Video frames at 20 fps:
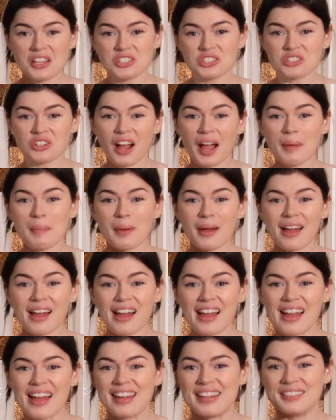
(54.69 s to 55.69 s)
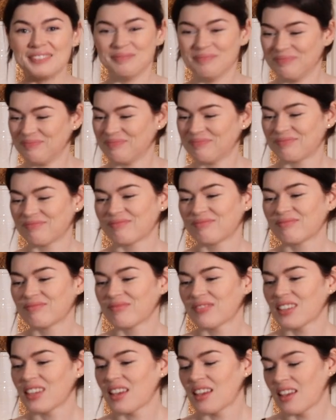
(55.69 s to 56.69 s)
Tripod.
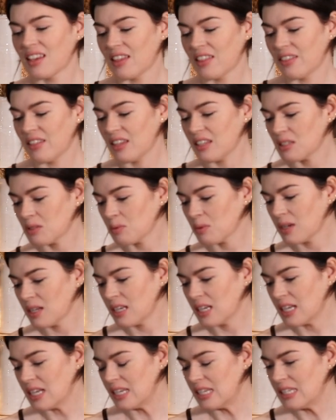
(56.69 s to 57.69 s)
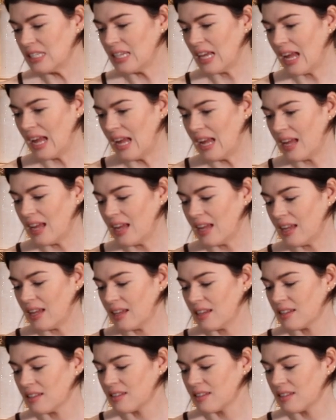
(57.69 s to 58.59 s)
This one is a